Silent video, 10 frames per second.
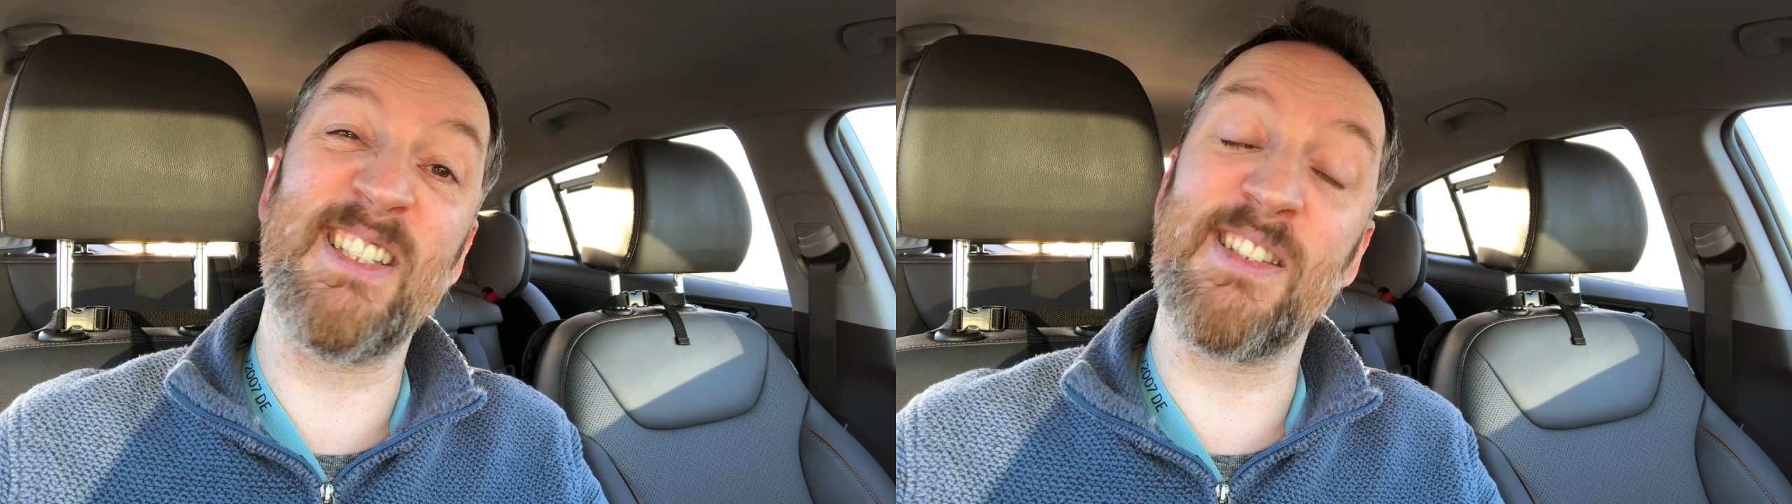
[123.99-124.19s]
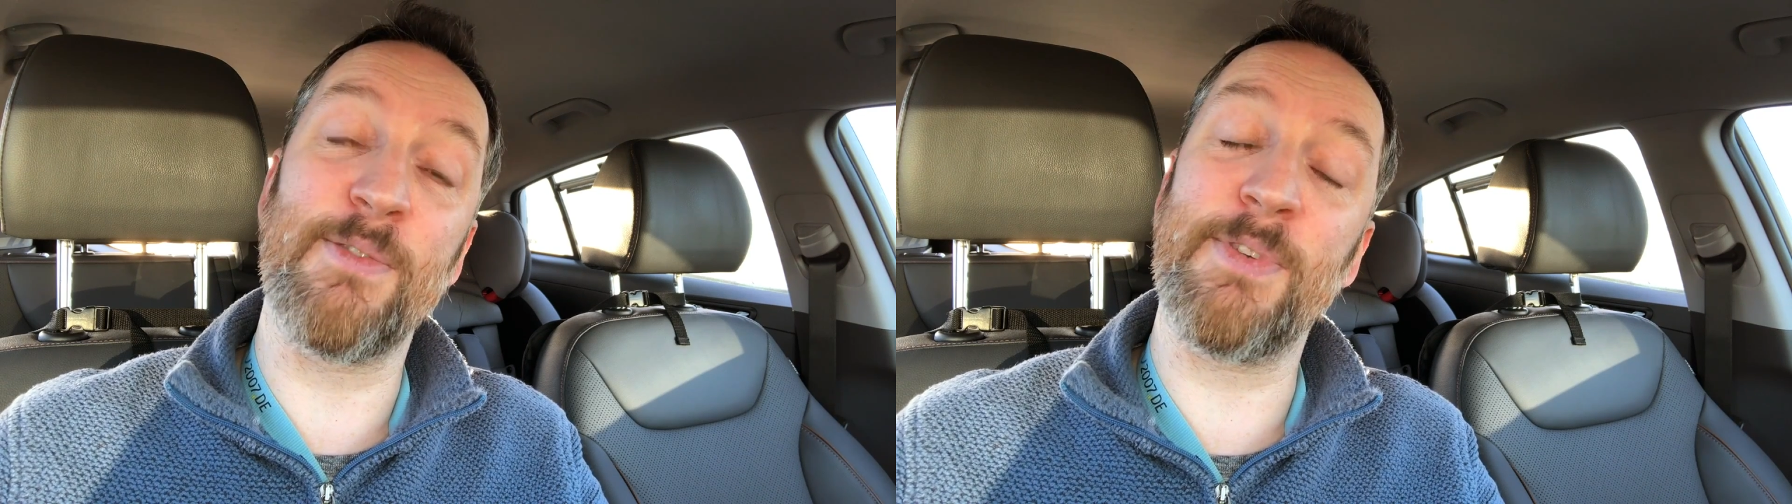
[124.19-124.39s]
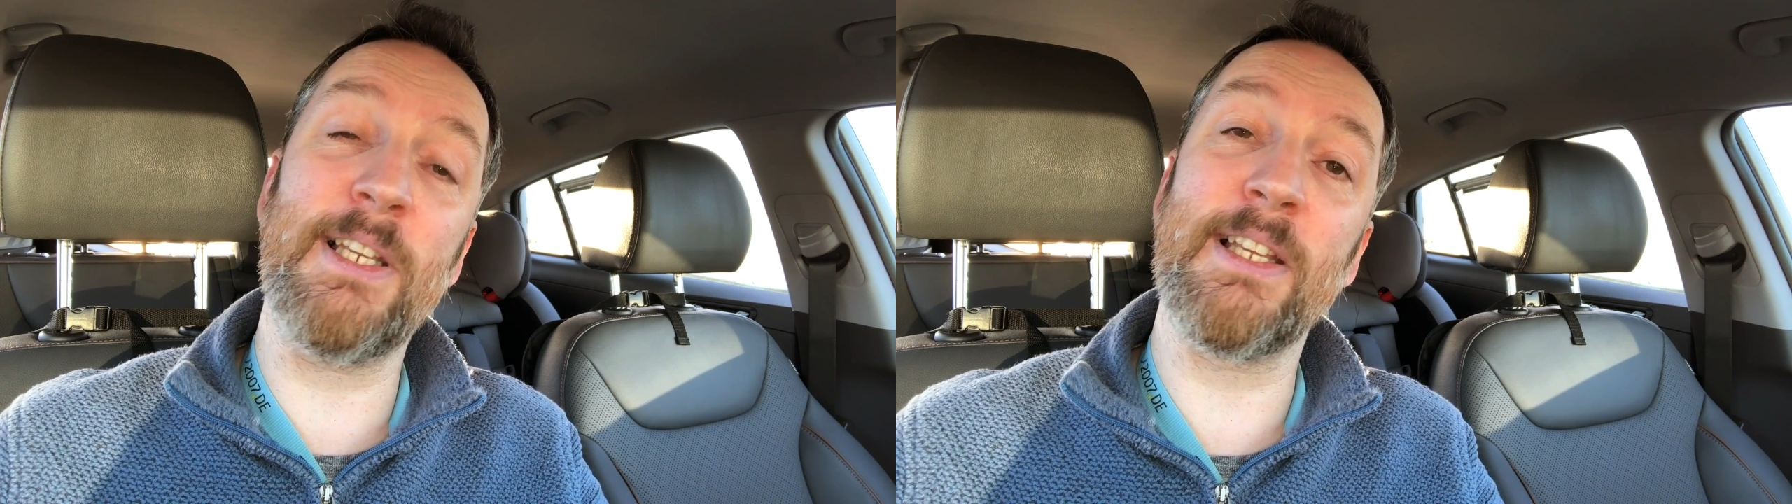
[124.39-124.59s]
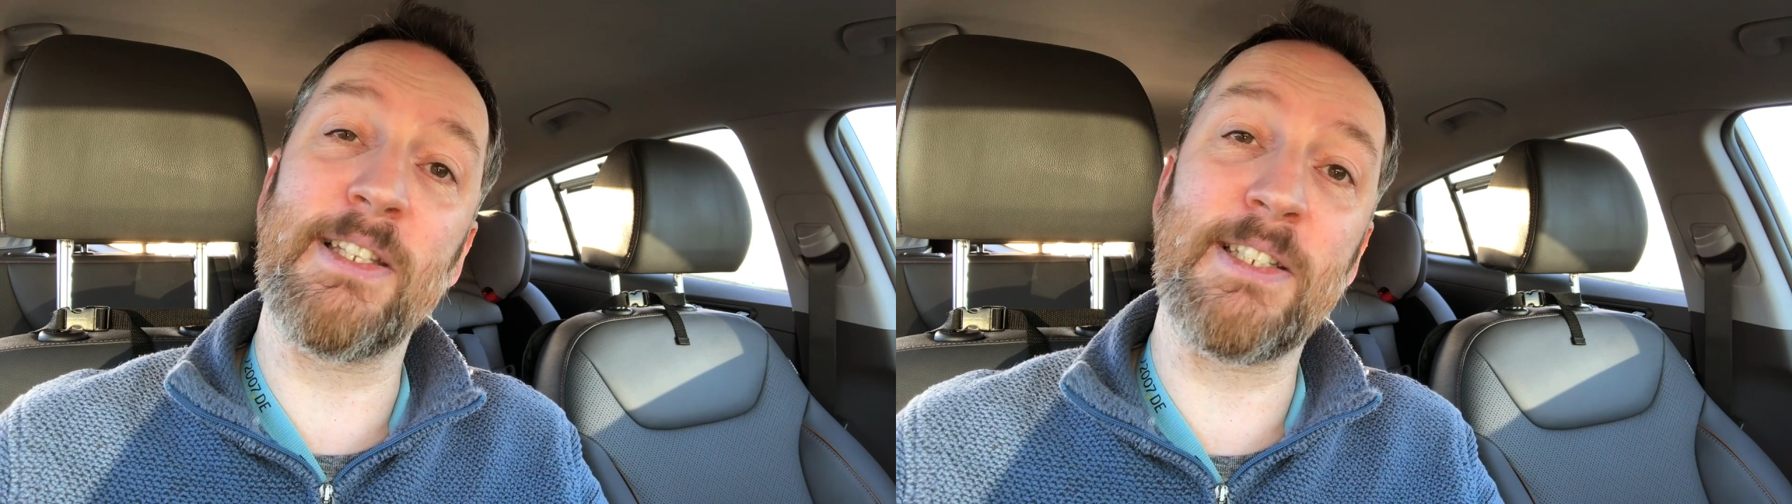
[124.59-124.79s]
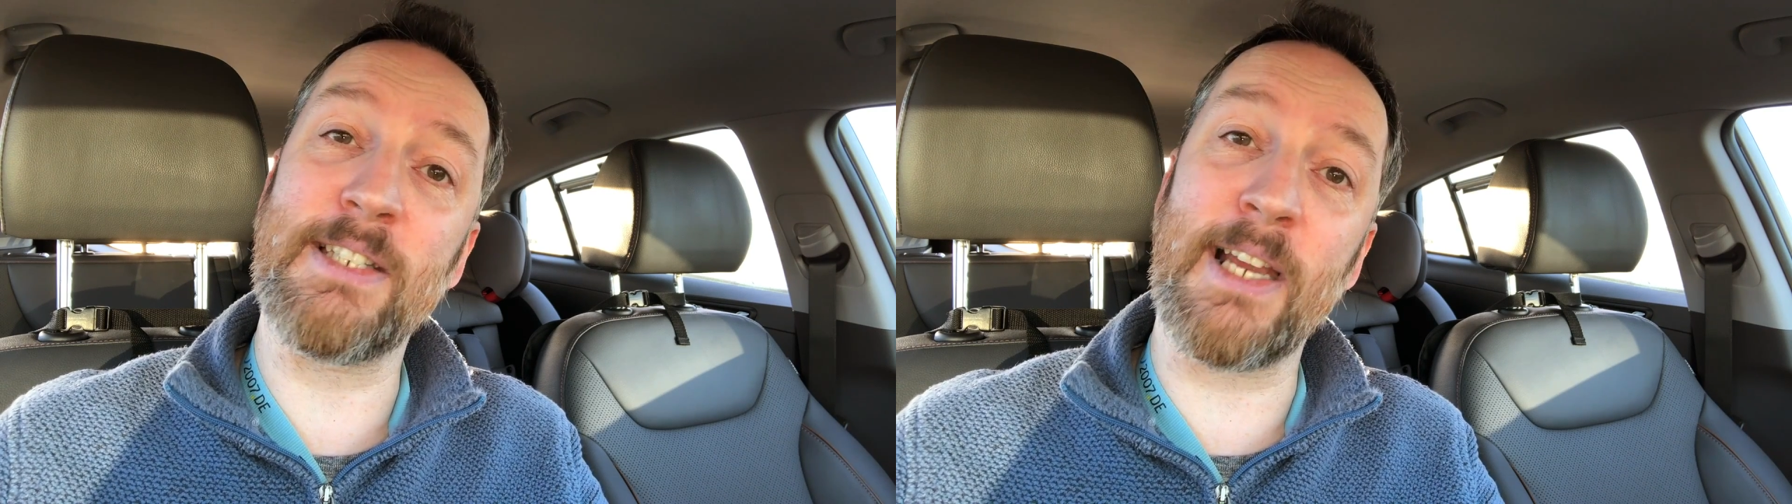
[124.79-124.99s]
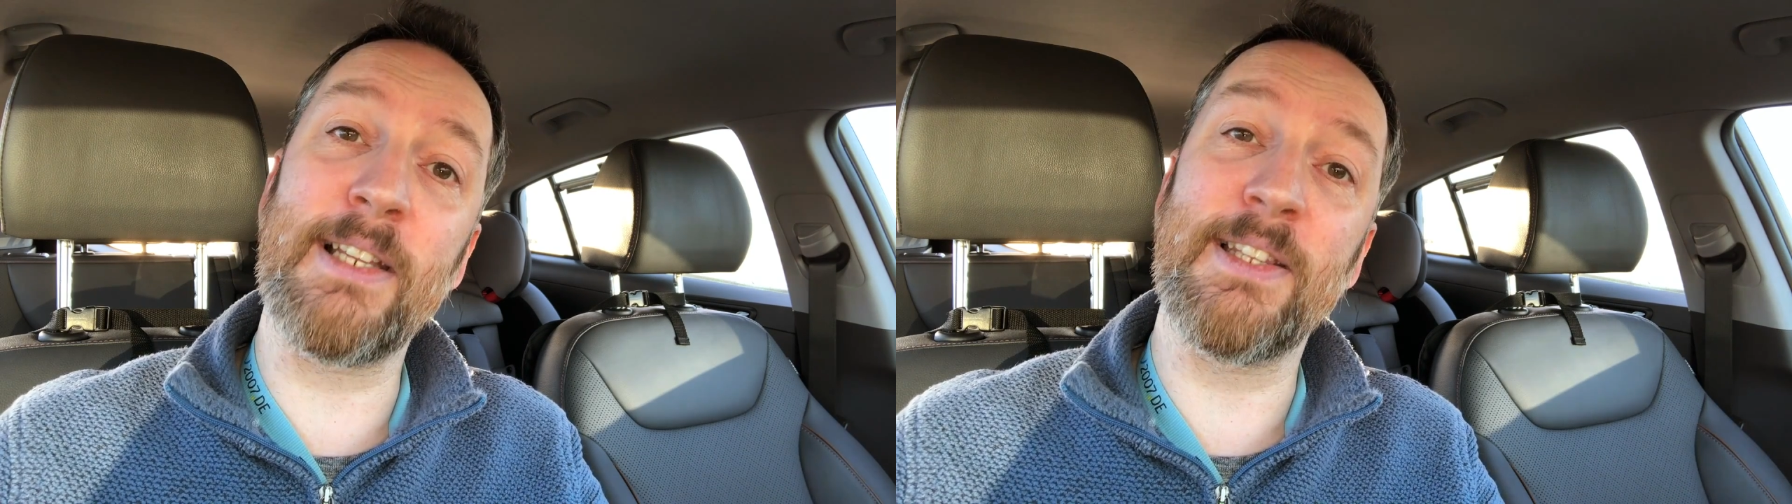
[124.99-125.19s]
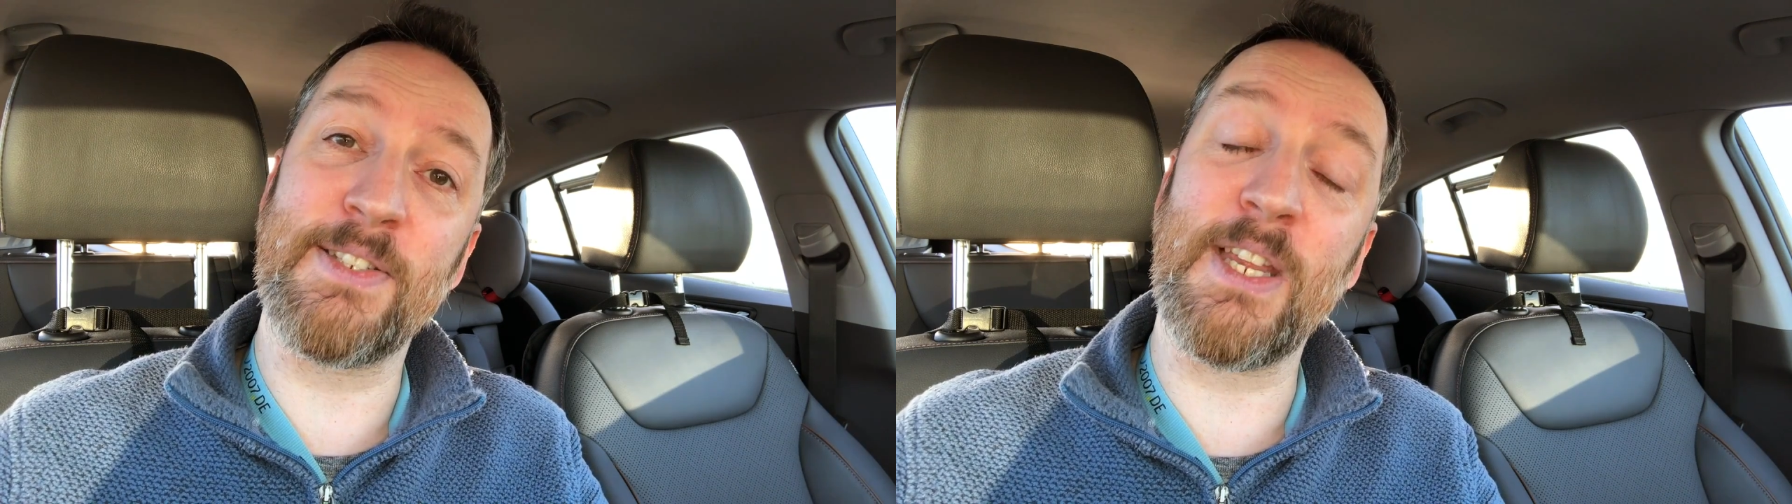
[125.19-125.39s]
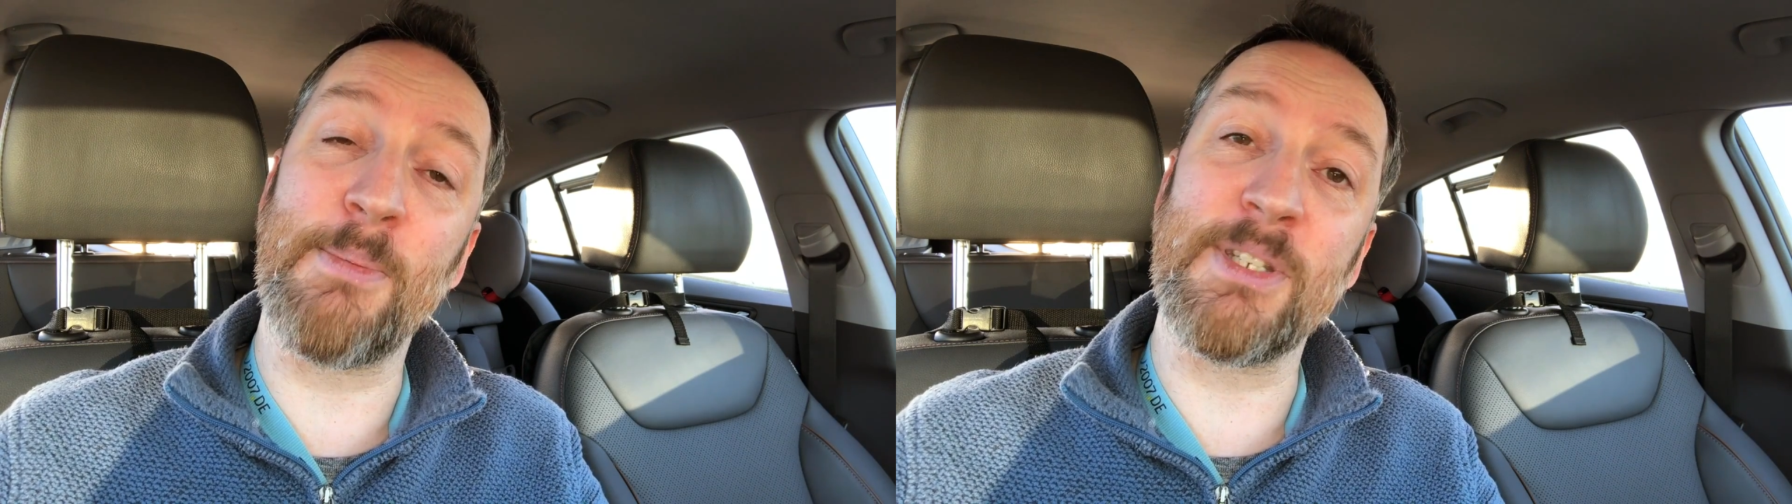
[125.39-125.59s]
the feeling is exactly the
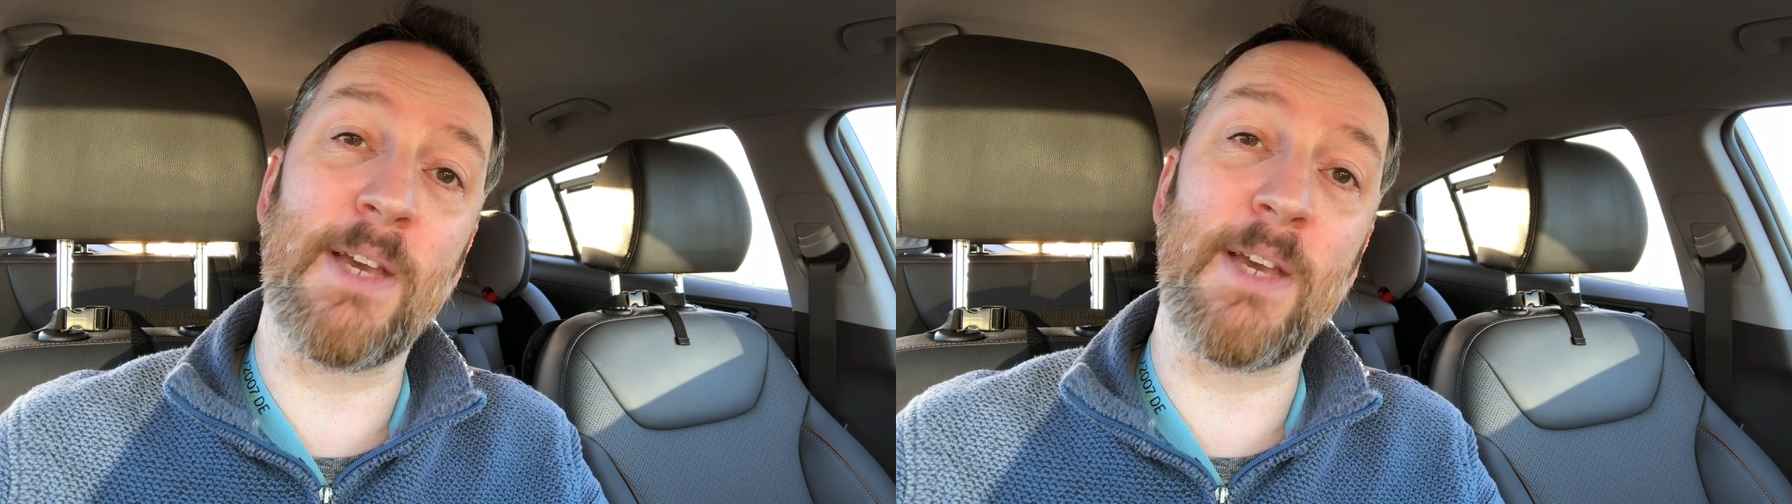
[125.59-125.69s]
same as